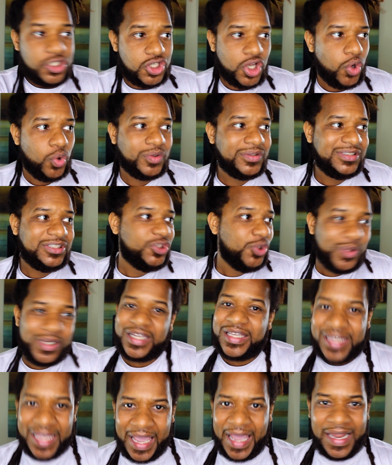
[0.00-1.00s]
So you
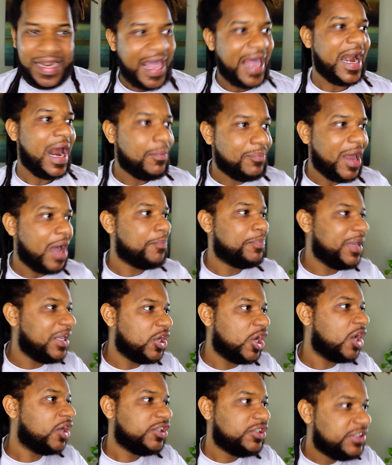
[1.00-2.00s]
could care in that. I'm not
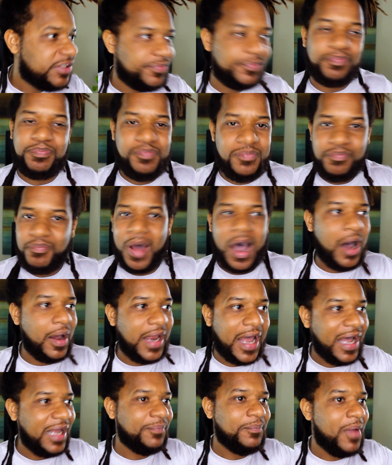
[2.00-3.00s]
being
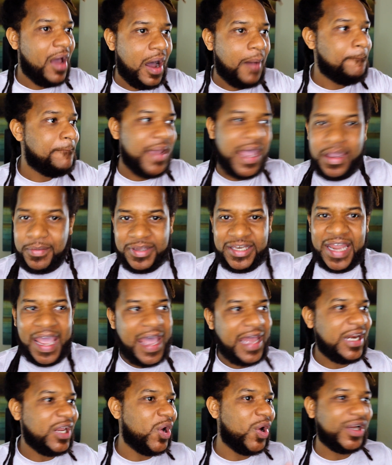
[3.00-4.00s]
a baby
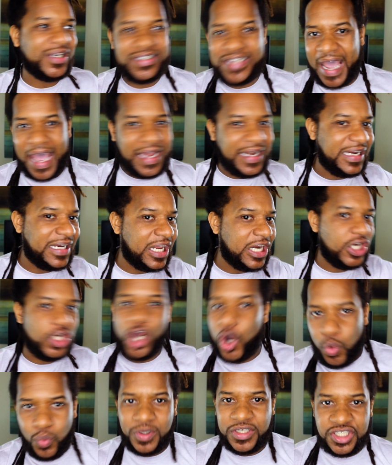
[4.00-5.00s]
daddy or a daddy to
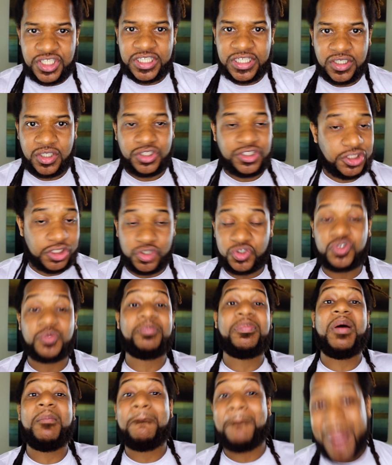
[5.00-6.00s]
no one's
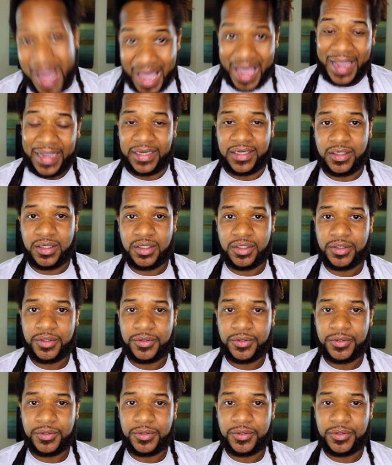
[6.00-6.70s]
children but mine.